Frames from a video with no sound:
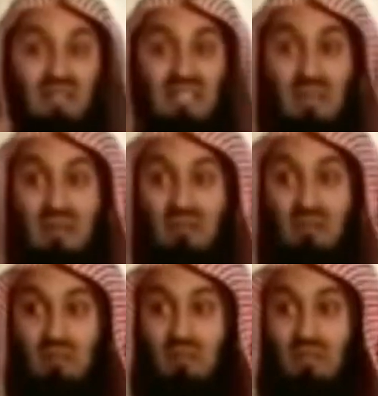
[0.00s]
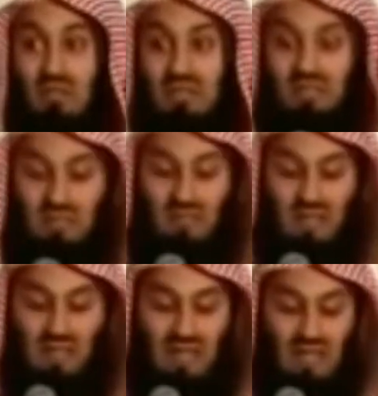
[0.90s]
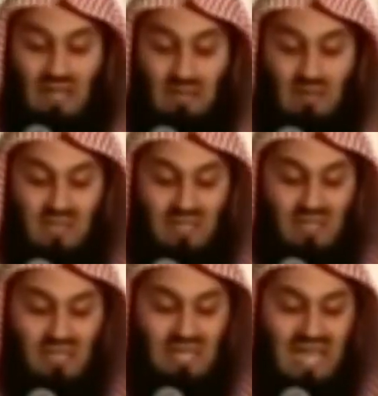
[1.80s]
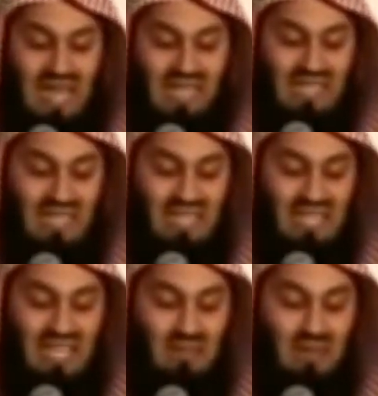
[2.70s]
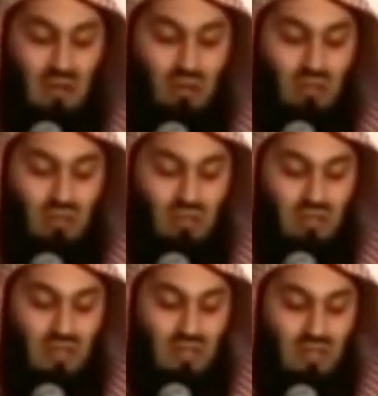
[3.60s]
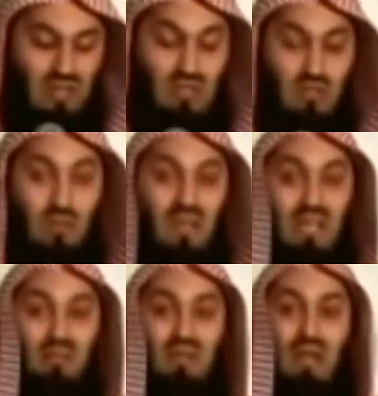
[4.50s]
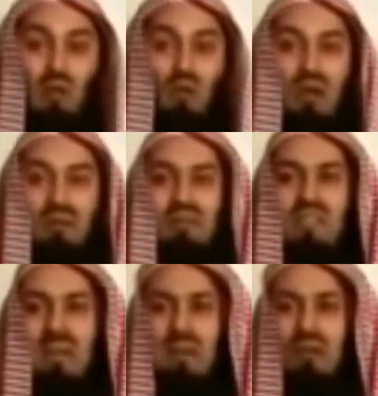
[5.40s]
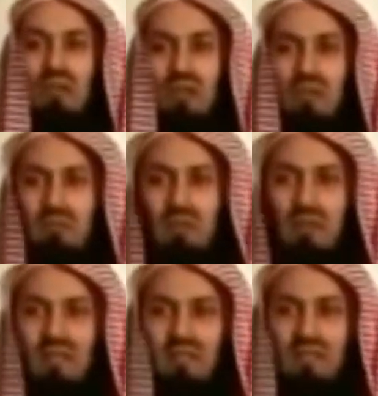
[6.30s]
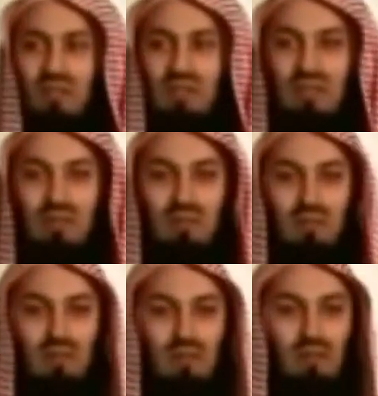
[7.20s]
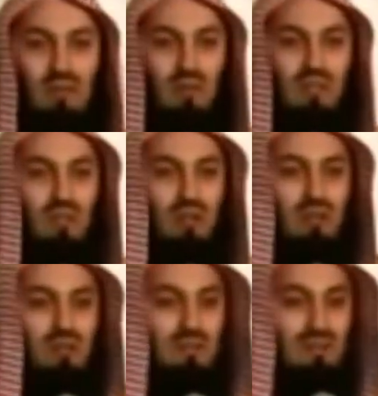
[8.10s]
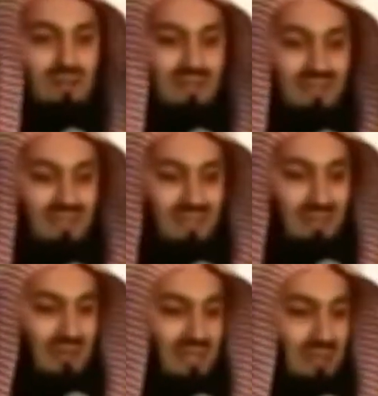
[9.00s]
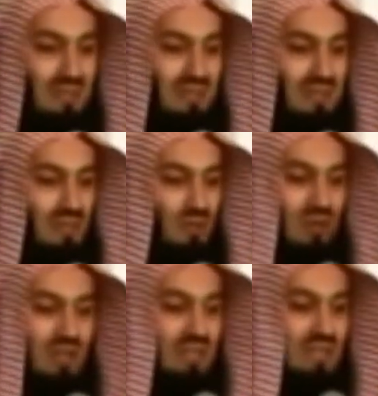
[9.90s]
the men came out from the mushriks, and immediately as he came out, Az-Zubayr ibn al-Awwam came out to him, executed him. They were shocked. Within a minute the war